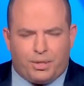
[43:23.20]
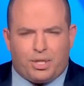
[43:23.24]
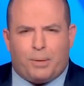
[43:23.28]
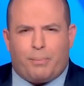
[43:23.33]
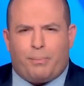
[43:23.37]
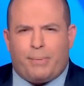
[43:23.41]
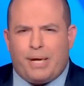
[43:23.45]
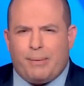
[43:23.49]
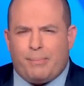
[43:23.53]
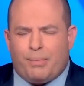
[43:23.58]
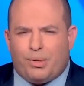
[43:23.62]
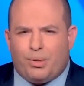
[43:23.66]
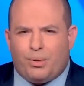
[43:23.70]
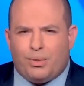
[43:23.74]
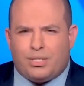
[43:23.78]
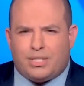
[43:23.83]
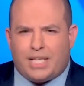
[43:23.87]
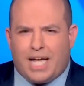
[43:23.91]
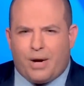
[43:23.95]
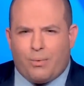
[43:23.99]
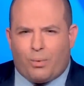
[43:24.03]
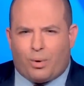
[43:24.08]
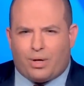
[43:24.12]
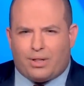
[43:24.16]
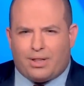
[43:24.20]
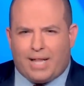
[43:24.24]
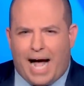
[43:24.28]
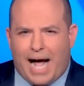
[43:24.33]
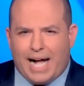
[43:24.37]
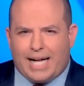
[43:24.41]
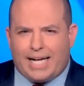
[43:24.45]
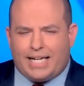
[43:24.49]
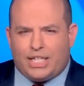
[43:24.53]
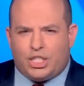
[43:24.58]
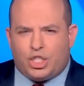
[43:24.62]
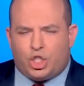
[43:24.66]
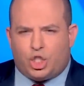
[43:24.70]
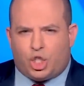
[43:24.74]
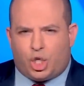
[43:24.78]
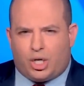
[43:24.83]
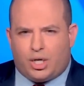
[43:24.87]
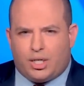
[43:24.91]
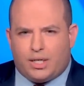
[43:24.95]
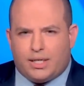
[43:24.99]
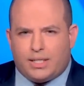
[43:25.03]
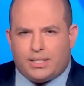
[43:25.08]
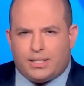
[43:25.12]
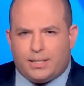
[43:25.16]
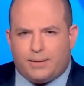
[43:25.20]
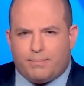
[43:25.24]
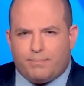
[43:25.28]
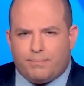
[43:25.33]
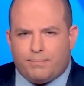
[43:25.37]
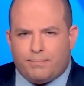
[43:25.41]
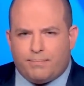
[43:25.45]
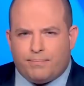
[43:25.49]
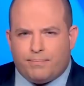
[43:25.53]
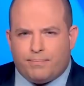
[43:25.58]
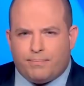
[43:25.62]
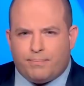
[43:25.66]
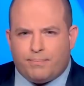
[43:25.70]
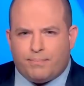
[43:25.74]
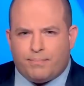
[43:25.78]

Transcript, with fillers: But the people who say we're lacking journalism,